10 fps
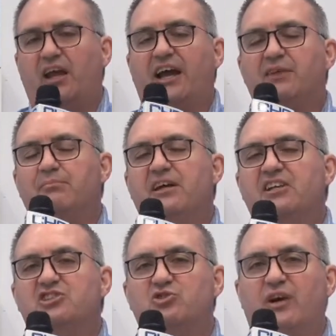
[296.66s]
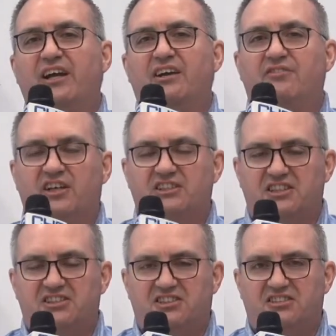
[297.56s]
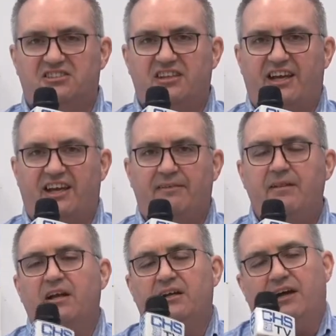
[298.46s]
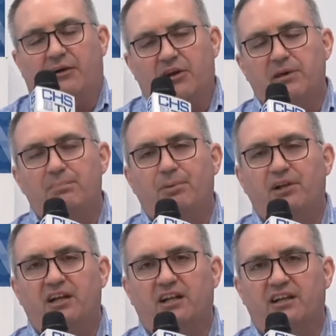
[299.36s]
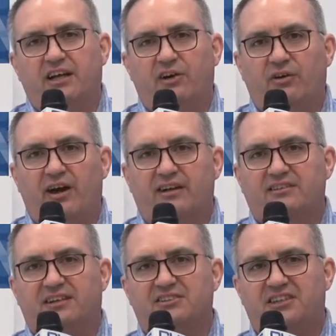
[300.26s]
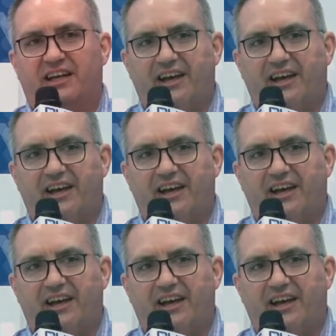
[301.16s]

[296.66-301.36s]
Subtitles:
Administrative Assistance Day. I'm going to be politically incorrect and say